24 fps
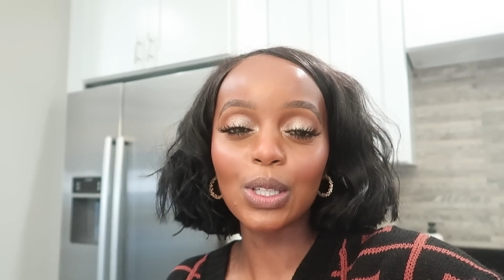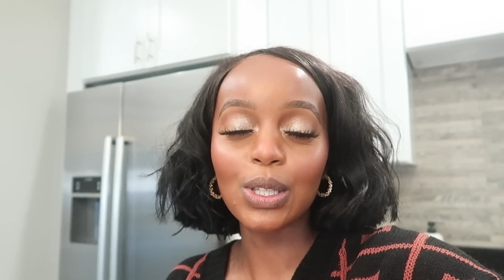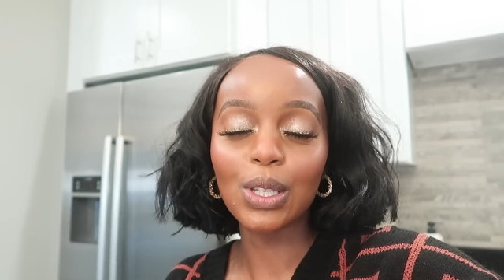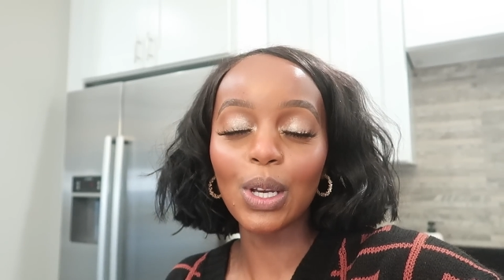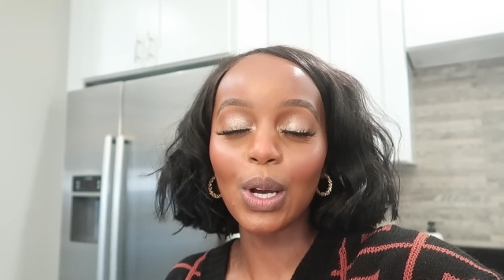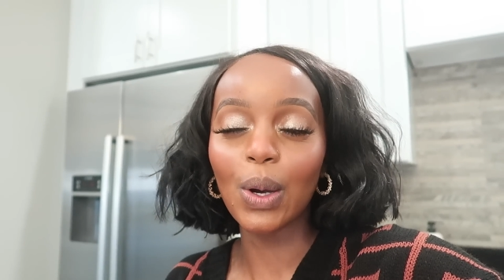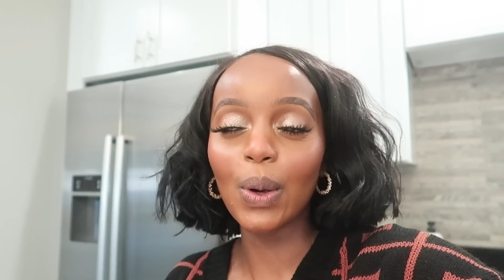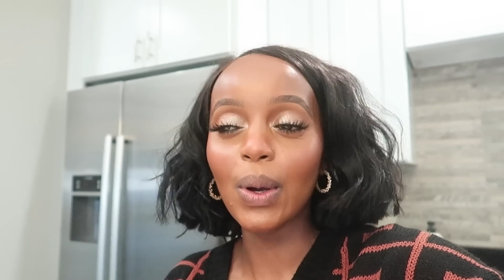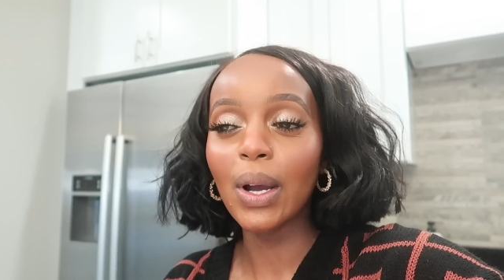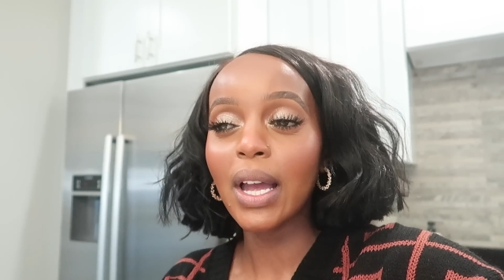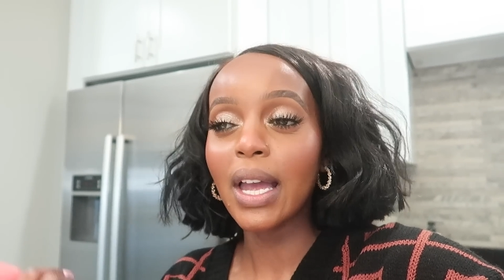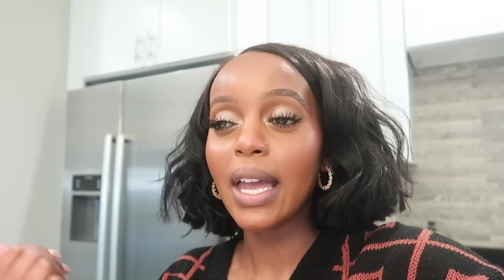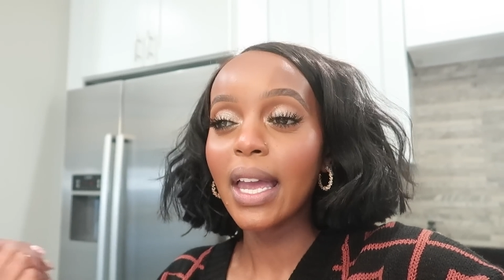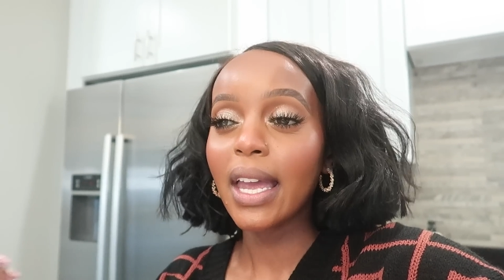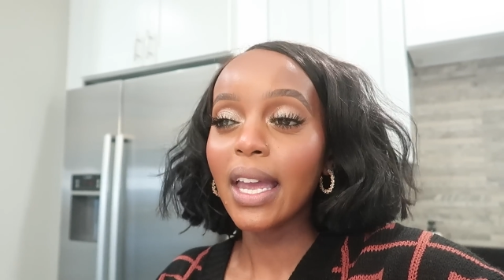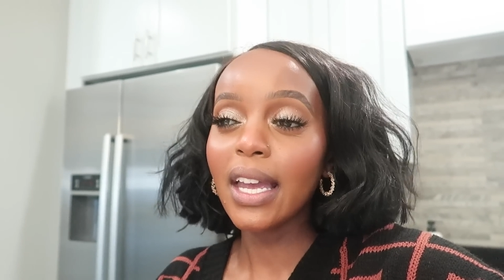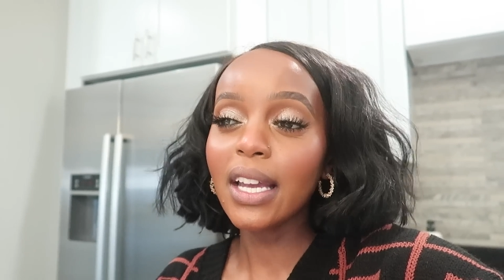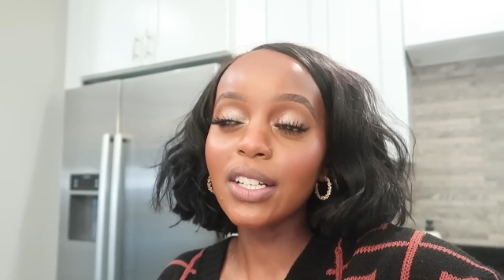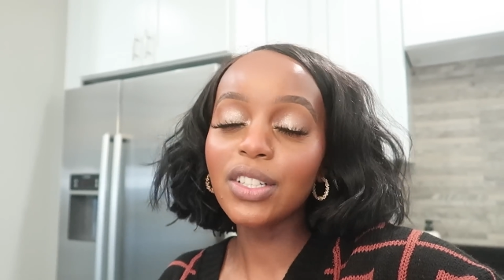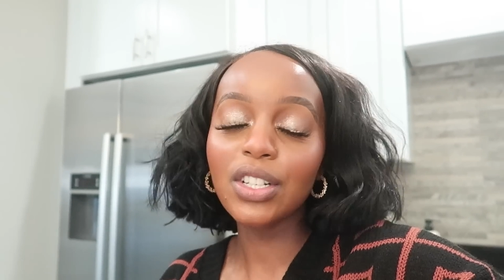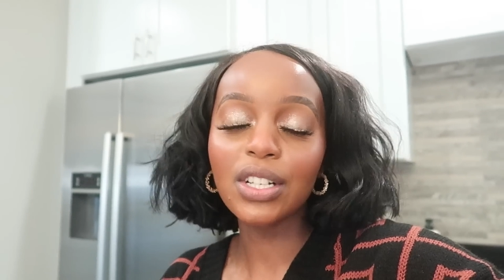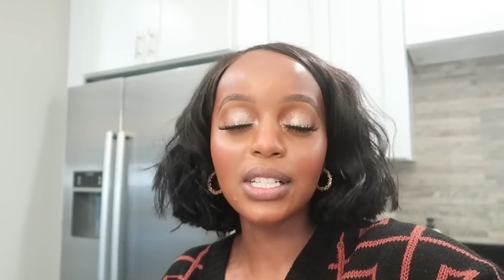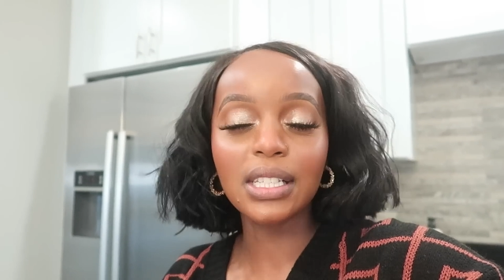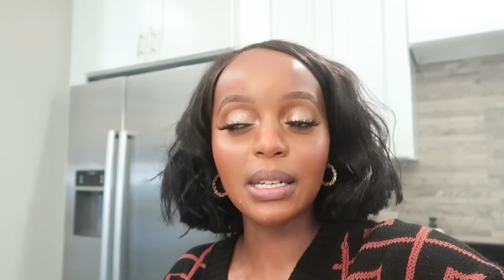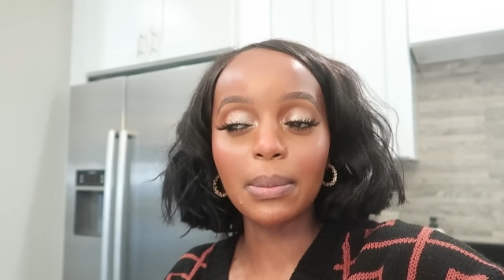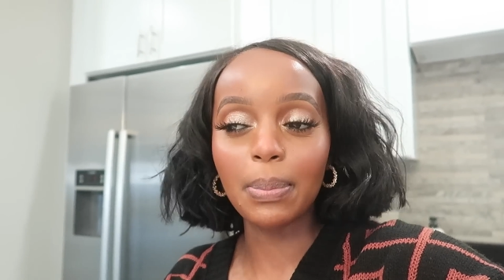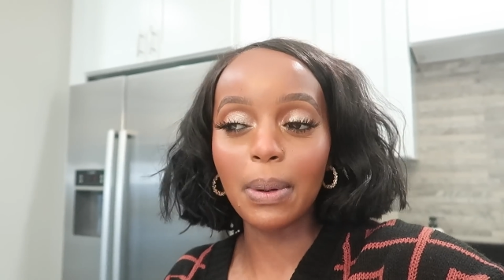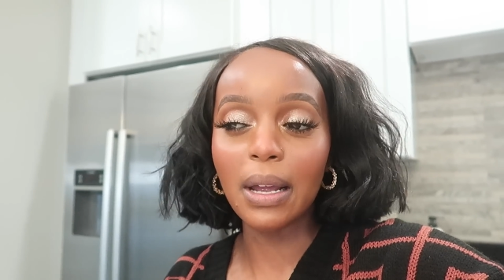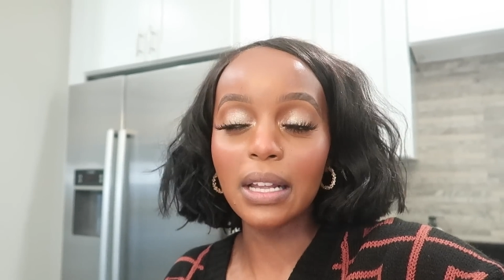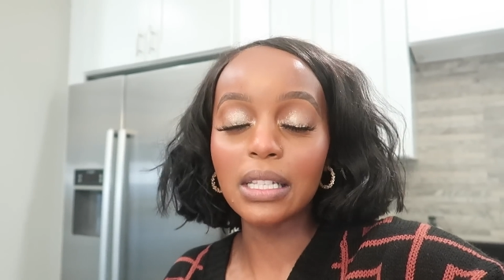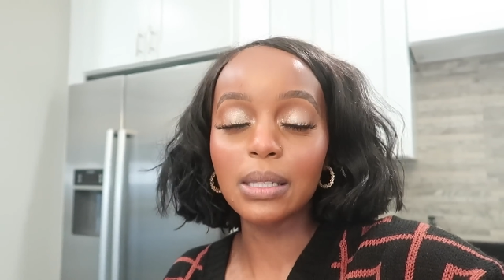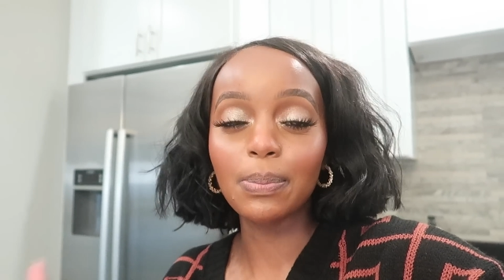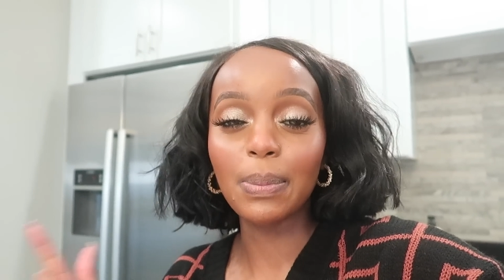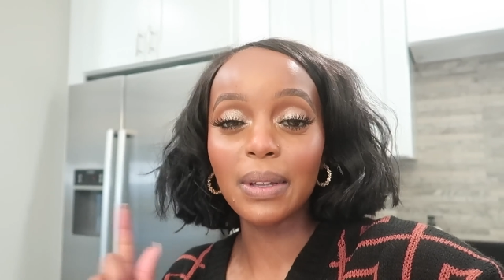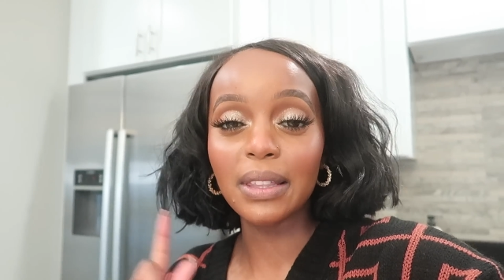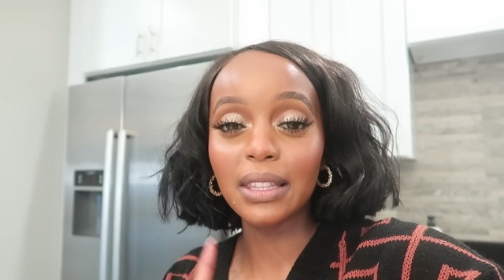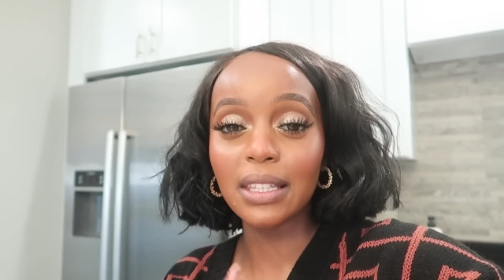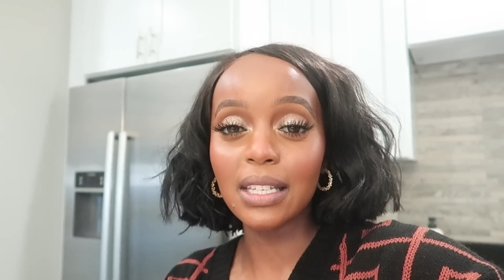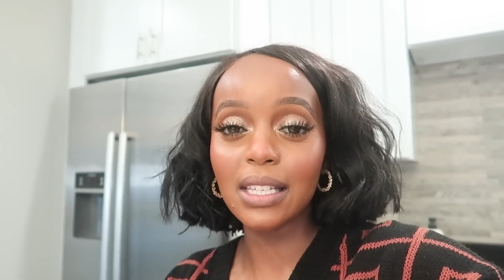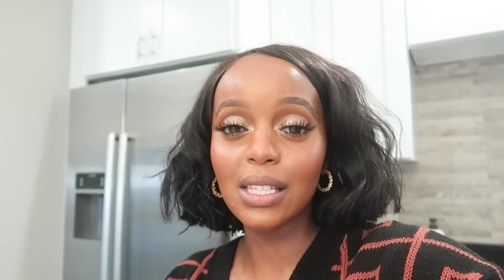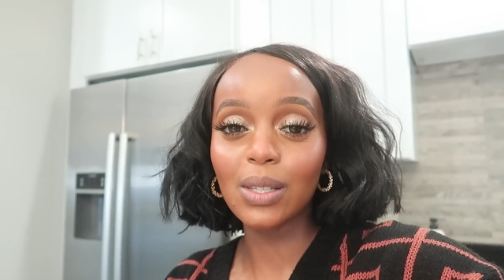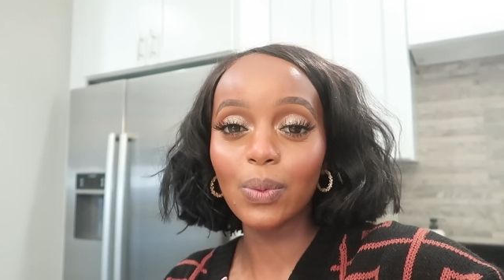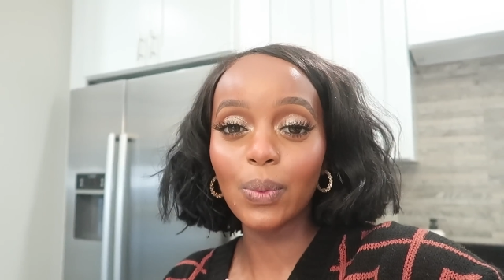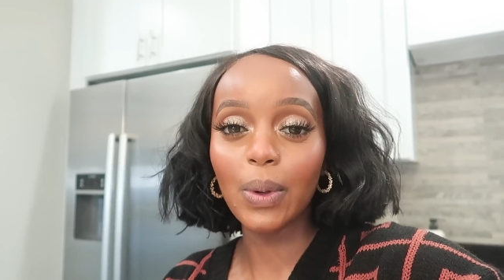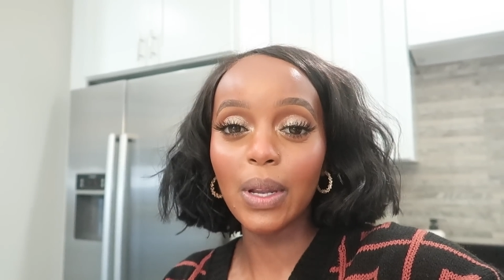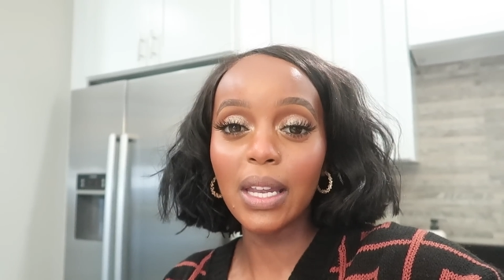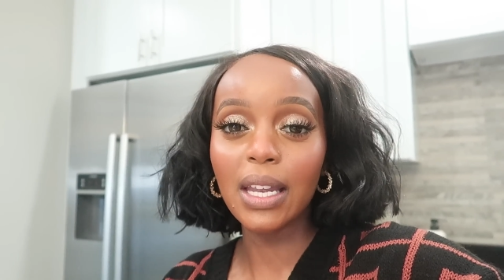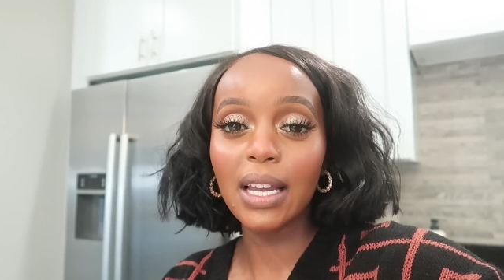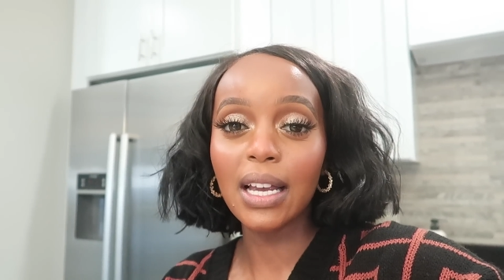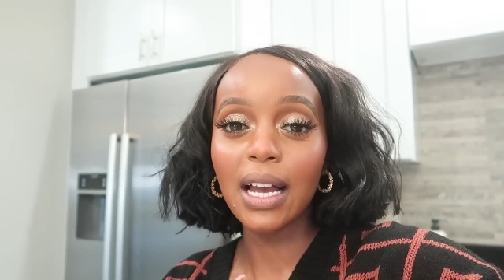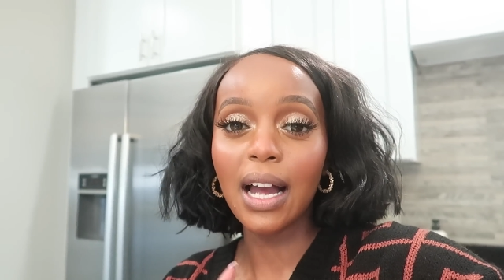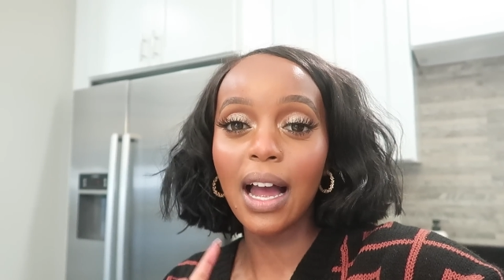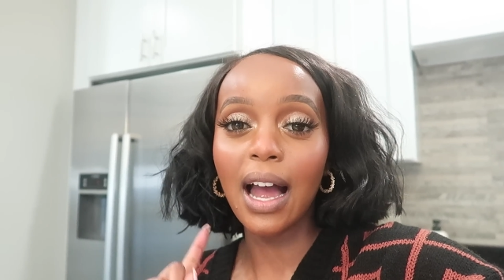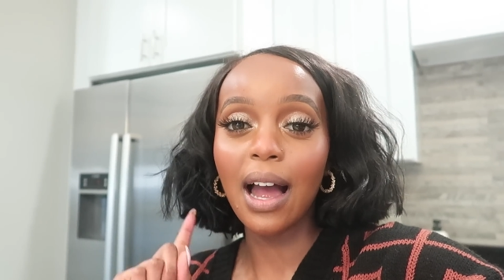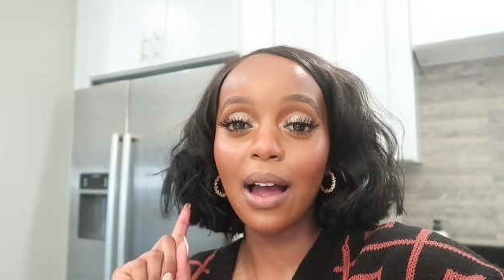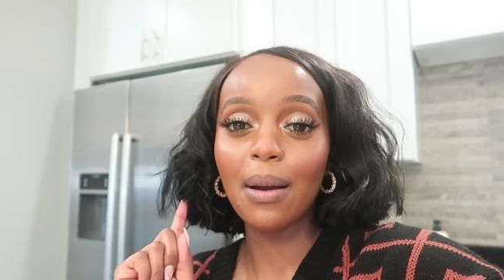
so it just depends. But this week